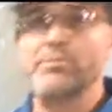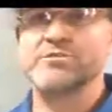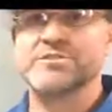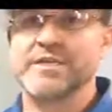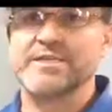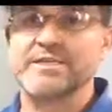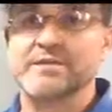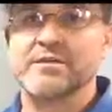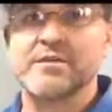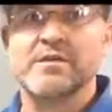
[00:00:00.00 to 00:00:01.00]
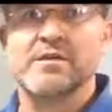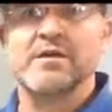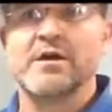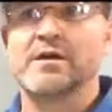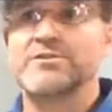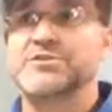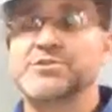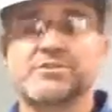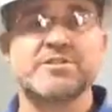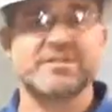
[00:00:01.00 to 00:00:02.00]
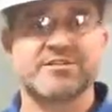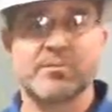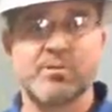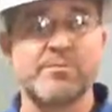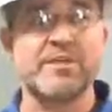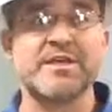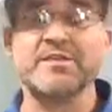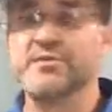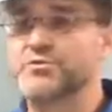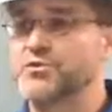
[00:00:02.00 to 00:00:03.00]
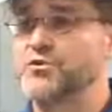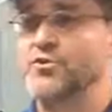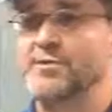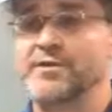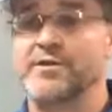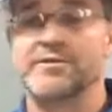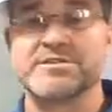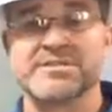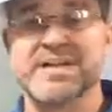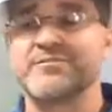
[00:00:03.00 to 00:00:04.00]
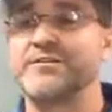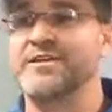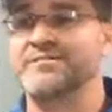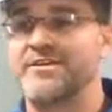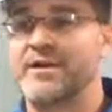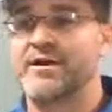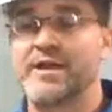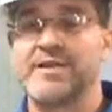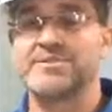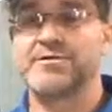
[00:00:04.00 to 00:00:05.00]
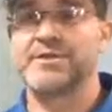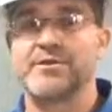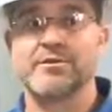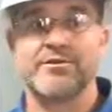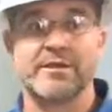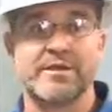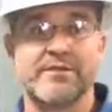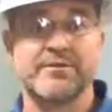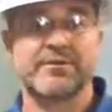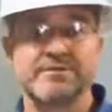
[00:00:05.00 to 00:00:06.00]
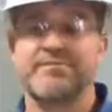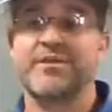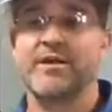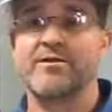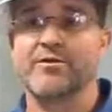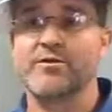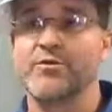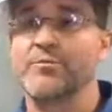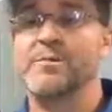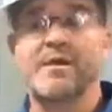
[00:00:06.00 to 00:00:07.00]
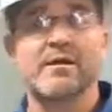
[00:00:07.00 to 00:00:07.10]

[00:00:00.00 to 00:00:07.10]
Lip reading: pull station. Should someone be in this room and there's definitely a fire hazard here and there's a fire in the room,